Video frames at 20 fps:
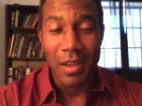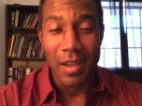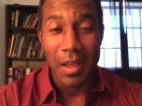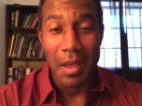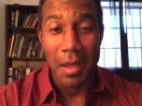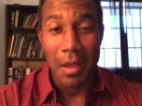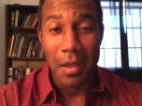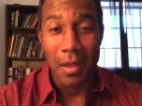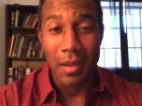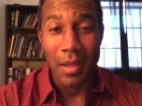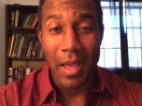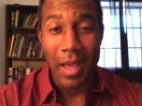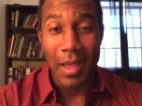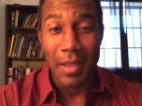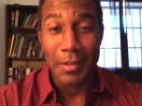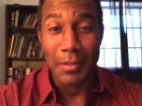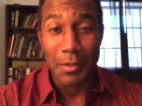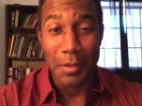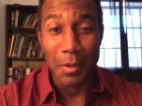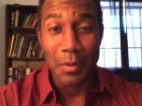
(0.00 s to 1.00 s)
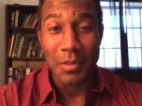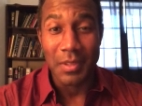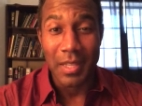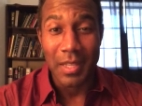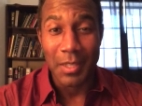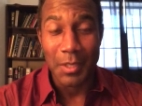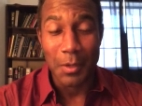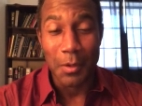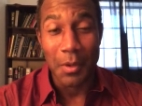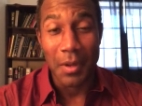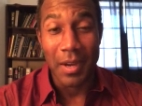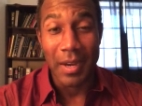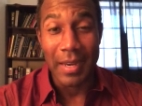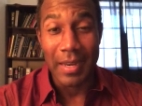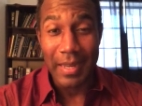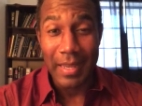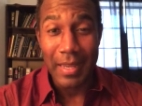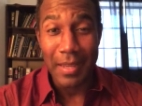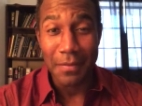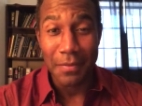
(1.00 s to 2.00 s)
I don't think you're going to
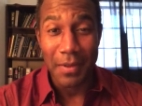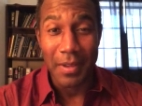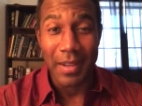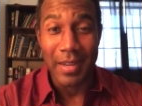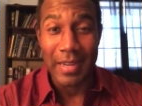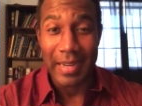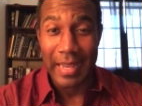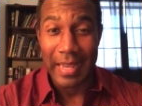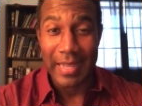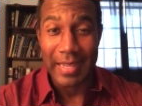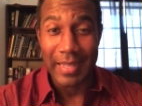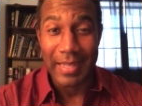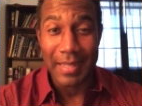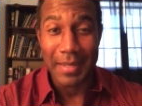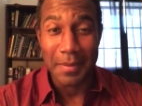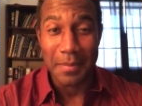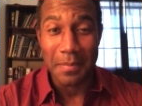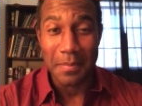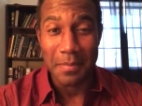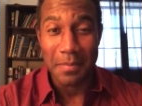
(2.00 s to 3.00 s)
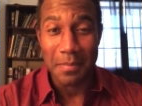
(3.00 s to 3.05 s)
leave here naked.